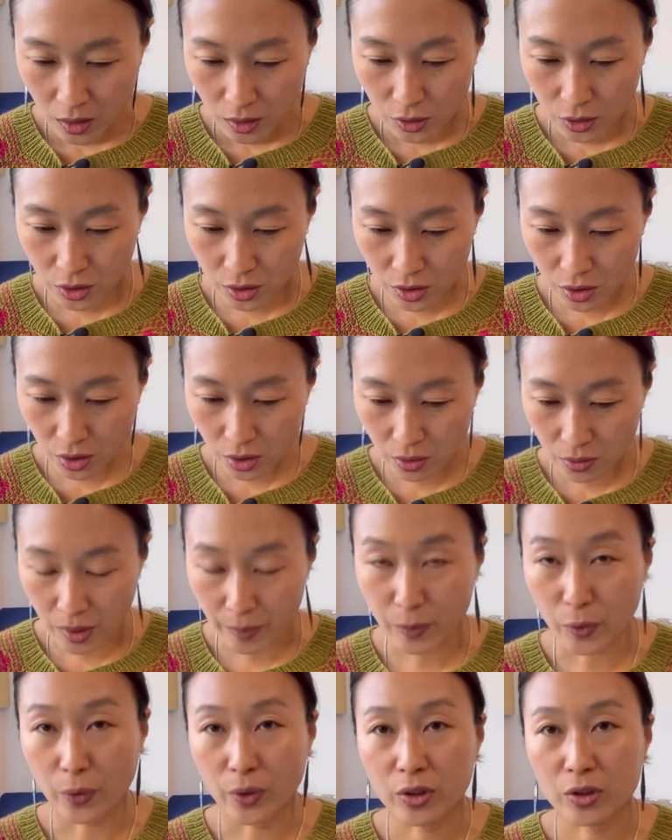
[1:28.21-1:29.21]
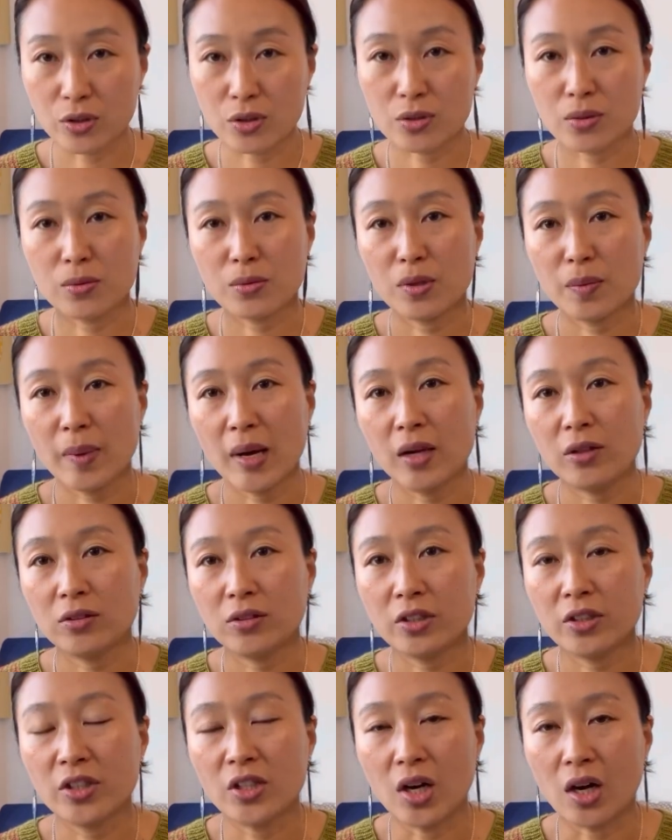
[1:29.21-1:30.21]
So I'm going to talk about
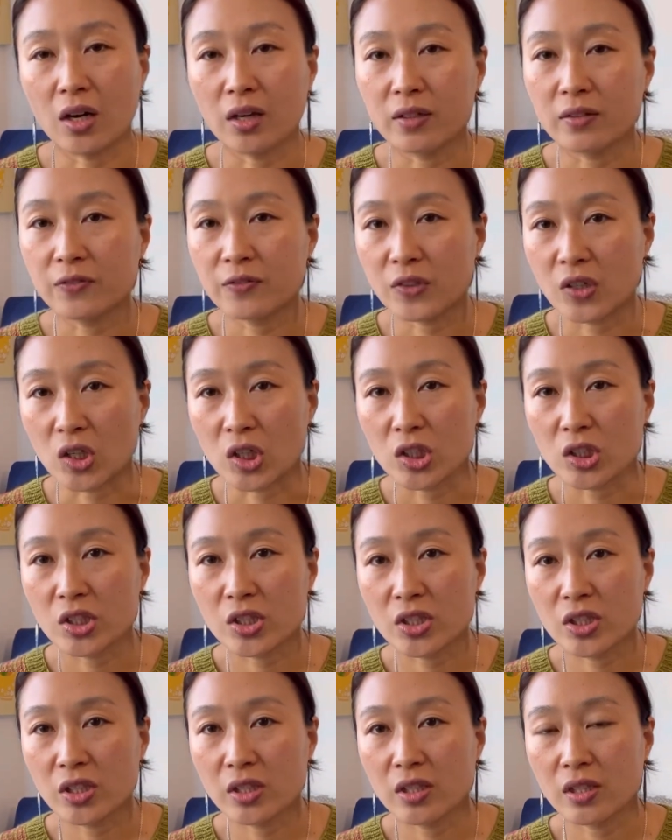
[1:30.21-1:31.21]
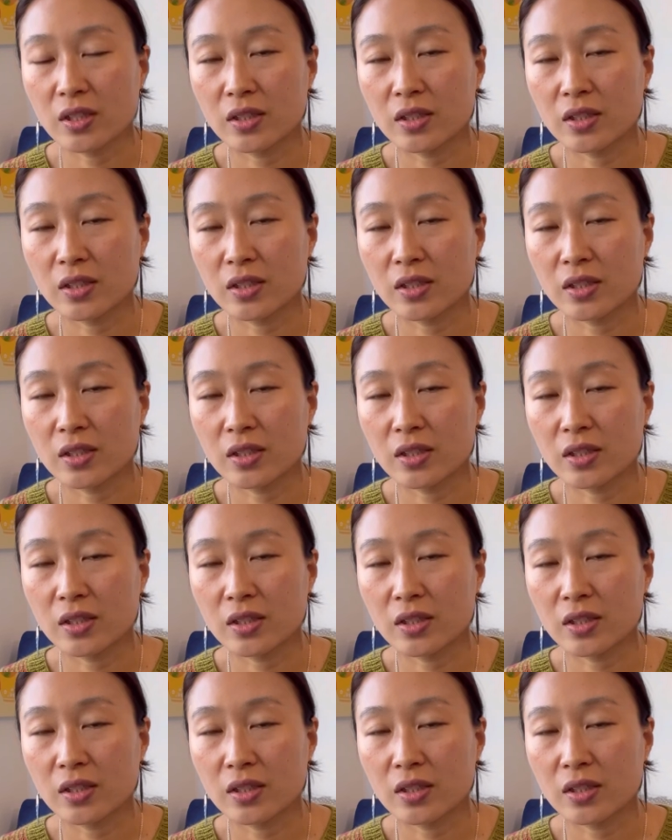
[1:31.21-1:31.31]
the yarn first.